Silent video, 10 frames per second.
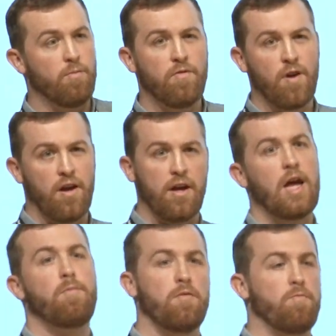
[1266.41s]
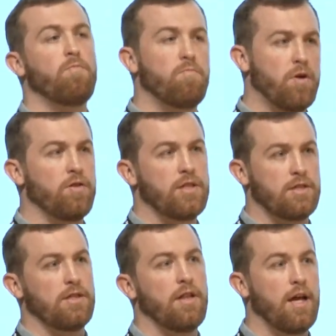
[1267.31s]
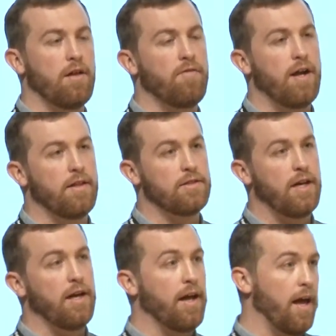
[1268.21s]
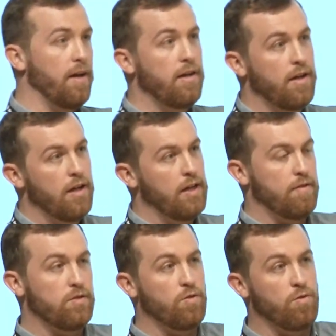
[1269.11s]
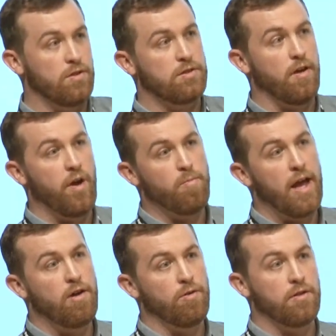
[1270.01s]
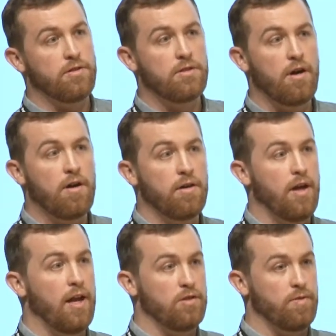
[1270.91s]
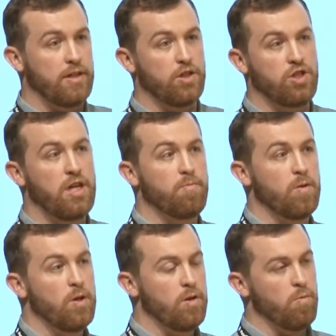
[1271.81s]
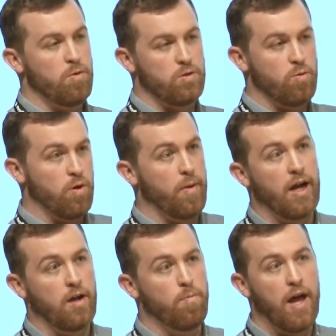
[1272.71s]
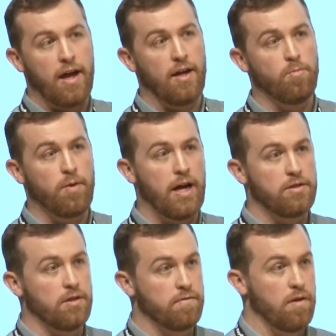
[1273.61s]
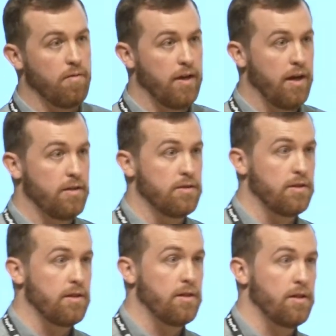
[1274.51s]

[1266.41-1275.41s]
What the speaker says: And we've got a couple of processes in there that run that say, okay, if this order's got no back-ordered stock and it's ready to ship, we'll just automatically pack it and pass it off to our warehouse.